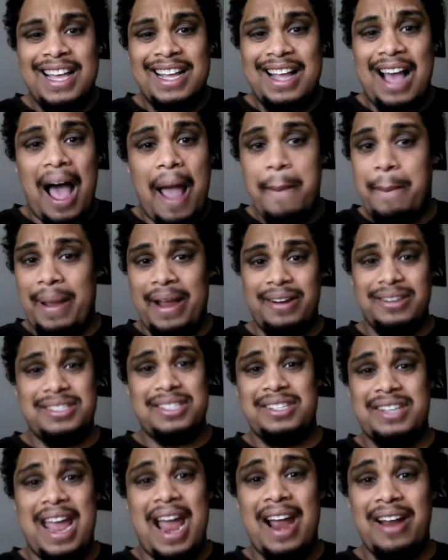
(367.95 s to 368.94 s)
Guy
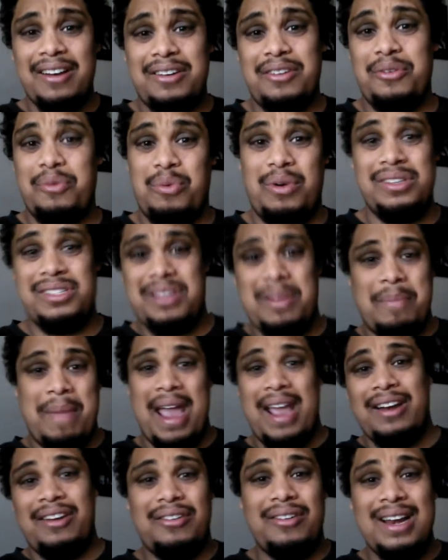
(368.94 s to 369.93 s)
Pearce's character was the
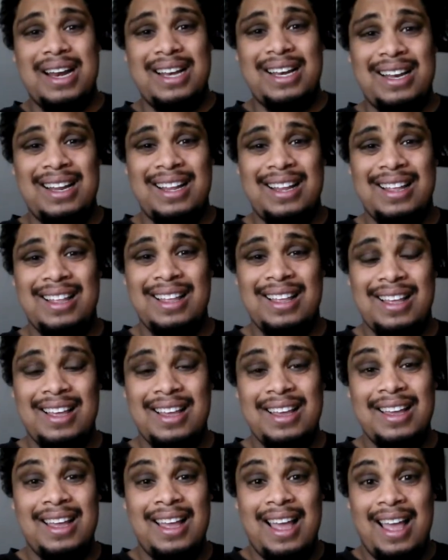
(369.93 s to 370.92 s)
Mandarin?
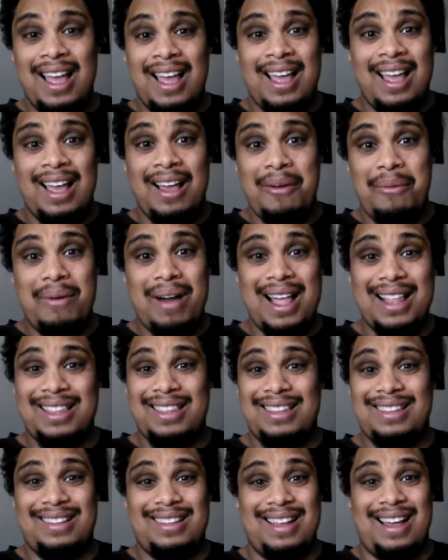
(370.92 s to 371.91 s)

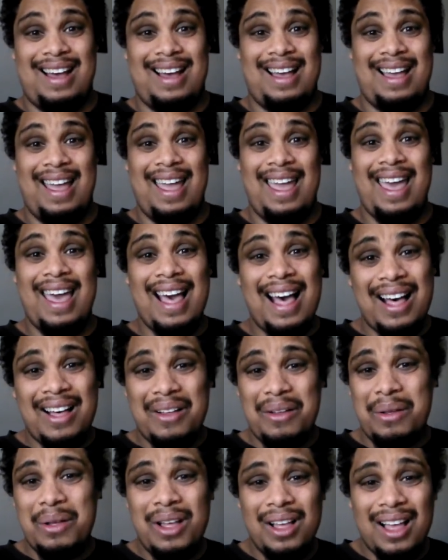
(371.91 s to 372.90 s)
What the
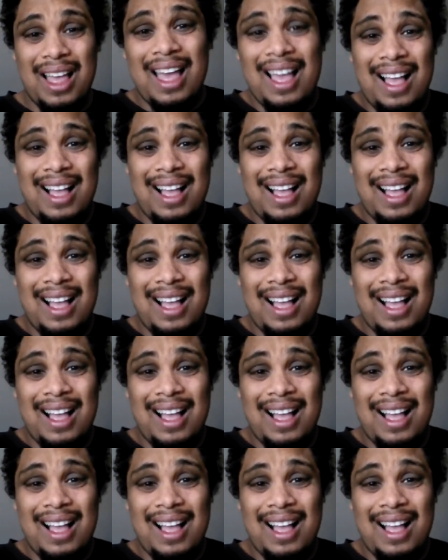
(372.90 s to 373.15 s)
hell?